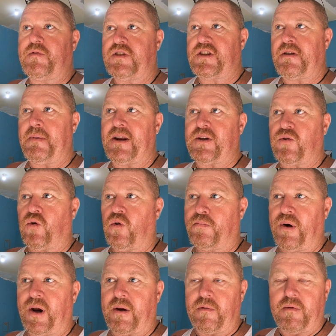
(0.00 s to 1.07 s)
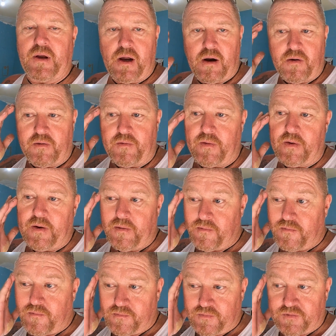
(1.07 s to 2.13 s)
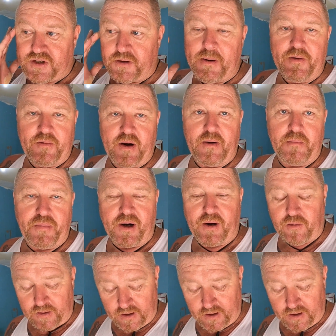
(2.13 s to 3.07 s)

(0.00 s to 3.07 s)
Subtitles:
cement or brick, cement rendered brick or